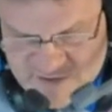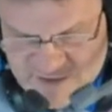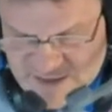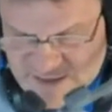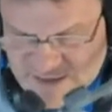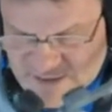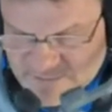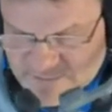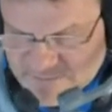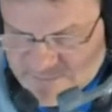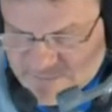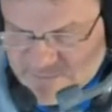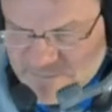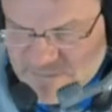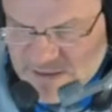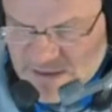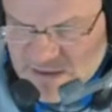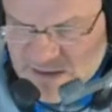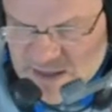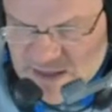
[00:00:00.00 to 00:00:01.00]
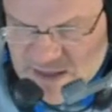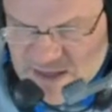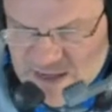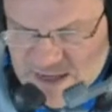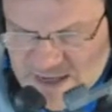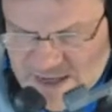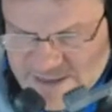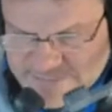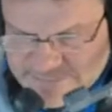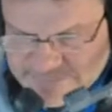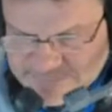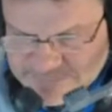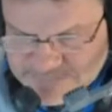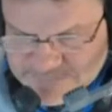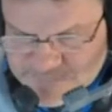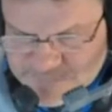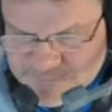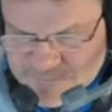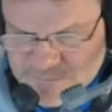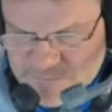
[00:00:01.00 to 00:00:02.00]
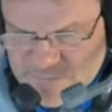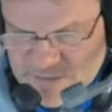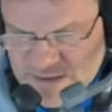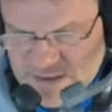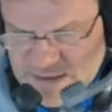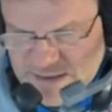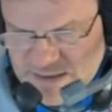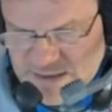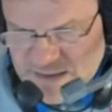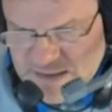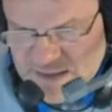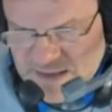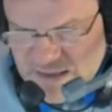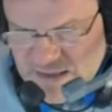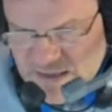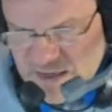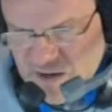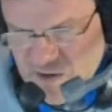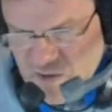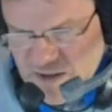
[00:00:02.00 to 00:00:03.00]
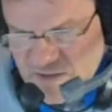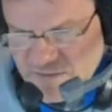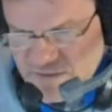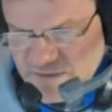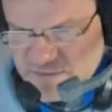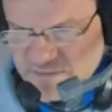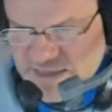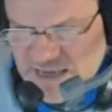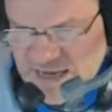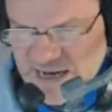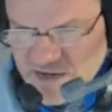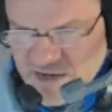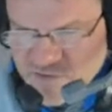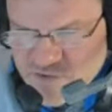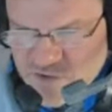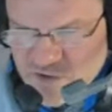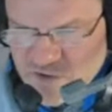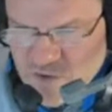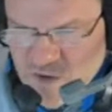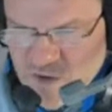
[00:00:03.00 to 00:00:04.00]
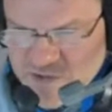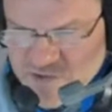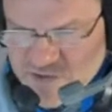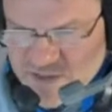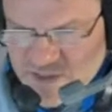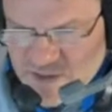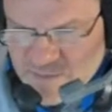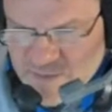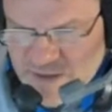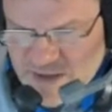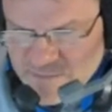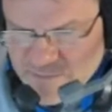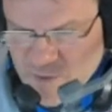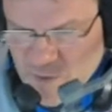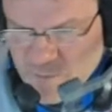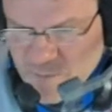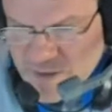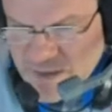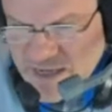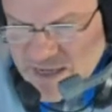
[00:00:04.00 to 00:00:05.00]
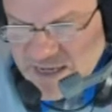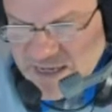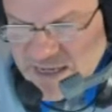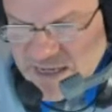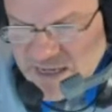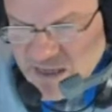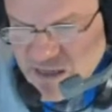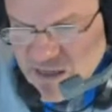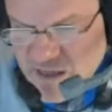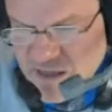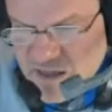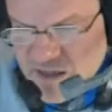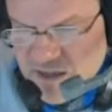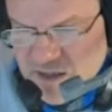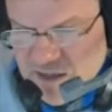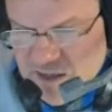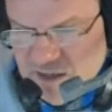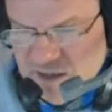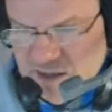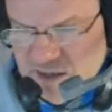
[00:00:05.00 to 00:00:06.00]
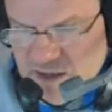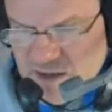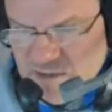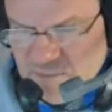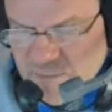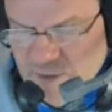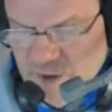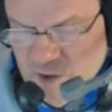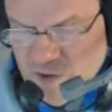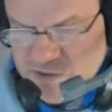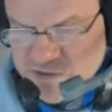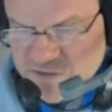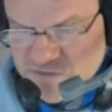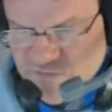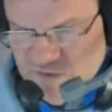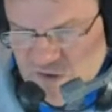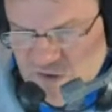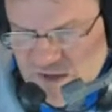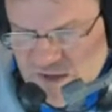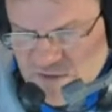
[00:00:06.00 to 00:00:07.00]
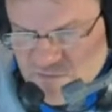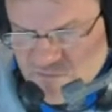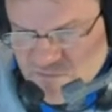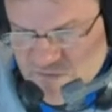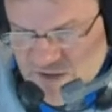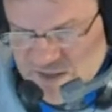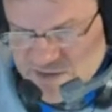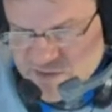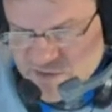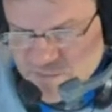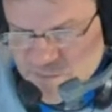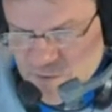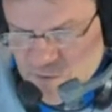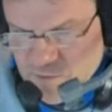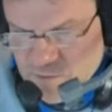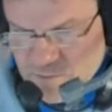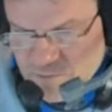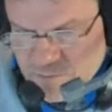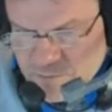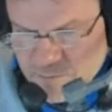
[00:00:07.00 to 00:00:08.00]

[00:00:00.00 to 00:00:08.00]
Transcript: the key. And to answer your question about Bo Pelini, look, Bo's very inflexible.